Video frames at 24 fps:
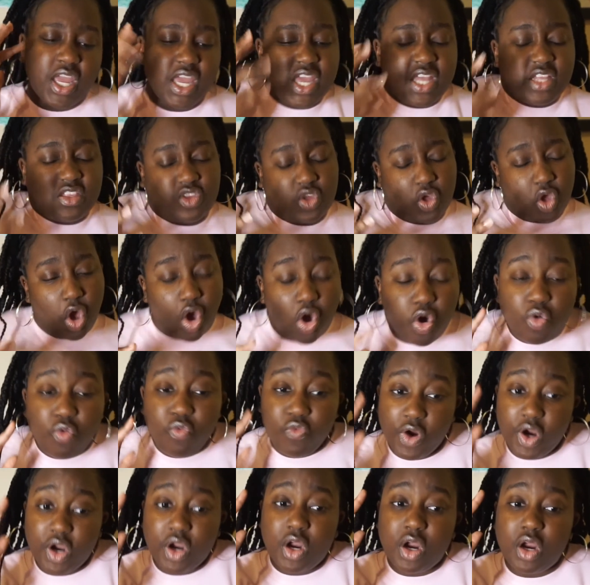It's
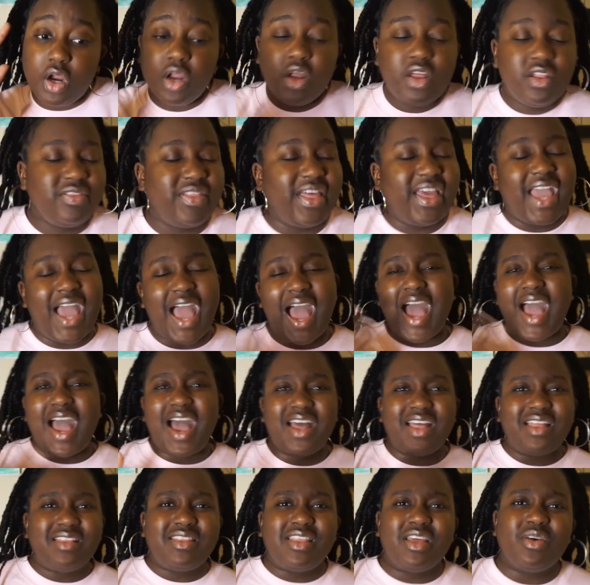over. Like,
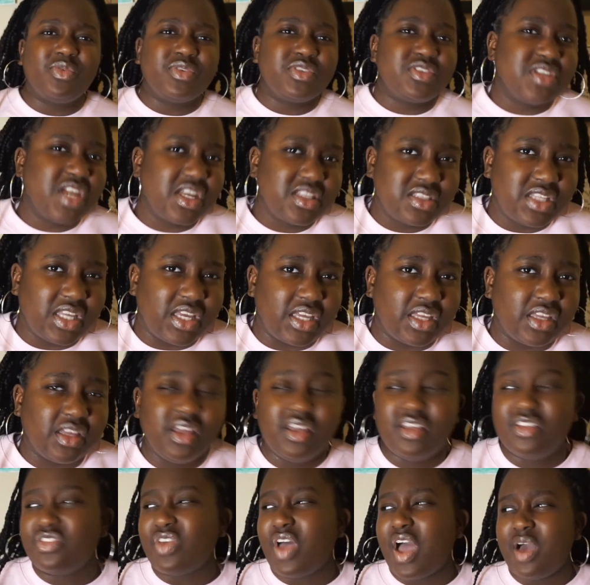there was nothing.
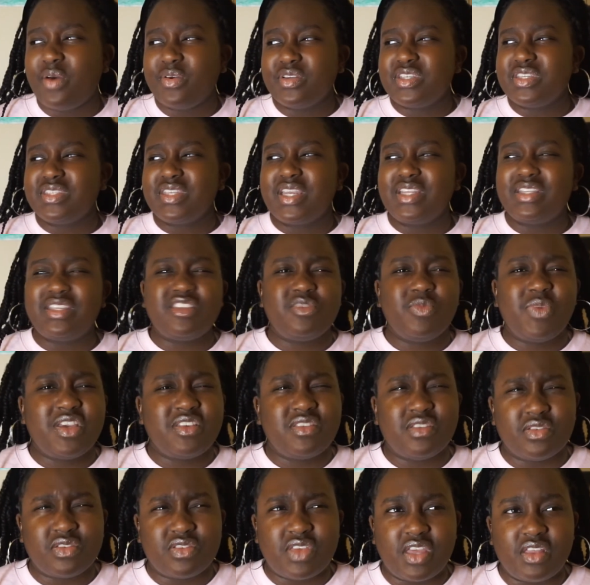So I was just like, this makes
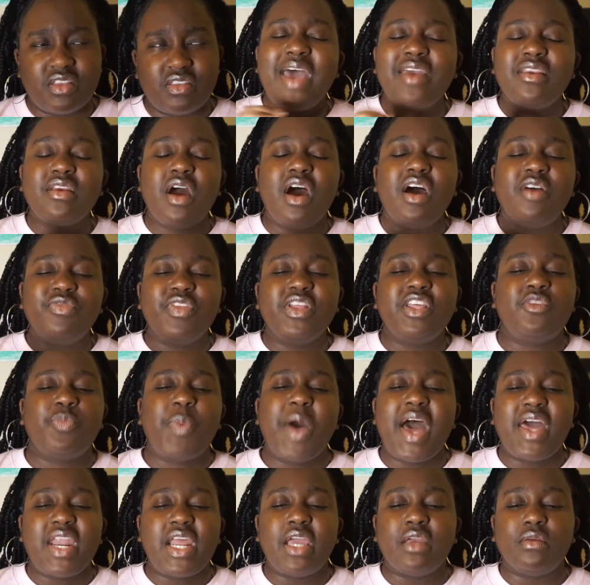no sense. Bad conflict
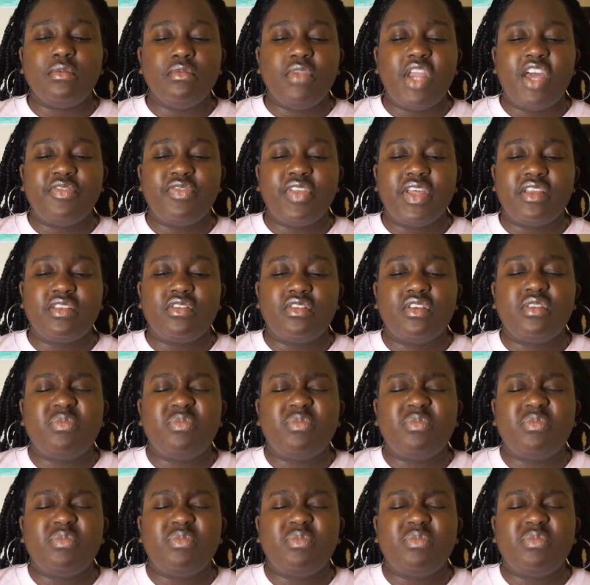spotting. Netflix.